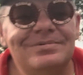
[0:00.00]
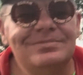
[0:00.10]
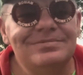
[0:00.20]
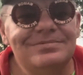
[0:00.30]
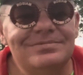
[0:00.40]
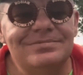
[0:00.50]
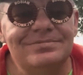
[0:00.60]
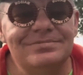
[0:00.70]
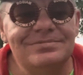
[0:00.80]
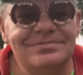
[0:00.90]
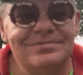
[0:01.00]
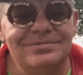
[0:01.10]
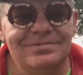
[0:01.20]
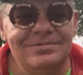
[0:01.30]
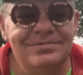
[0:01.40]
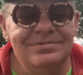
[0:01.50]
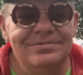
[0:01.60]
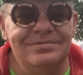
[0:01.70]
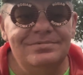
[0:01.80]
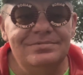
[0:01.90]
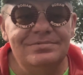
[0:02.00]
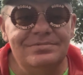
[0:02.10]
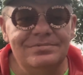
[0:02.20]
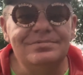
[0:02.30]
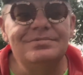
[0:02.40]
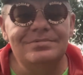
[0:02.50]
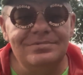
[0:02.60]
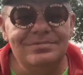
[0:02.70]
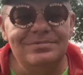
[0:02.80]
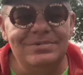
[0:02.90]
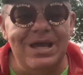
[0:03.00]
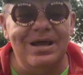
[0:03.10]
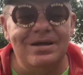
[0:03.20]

(not speaking)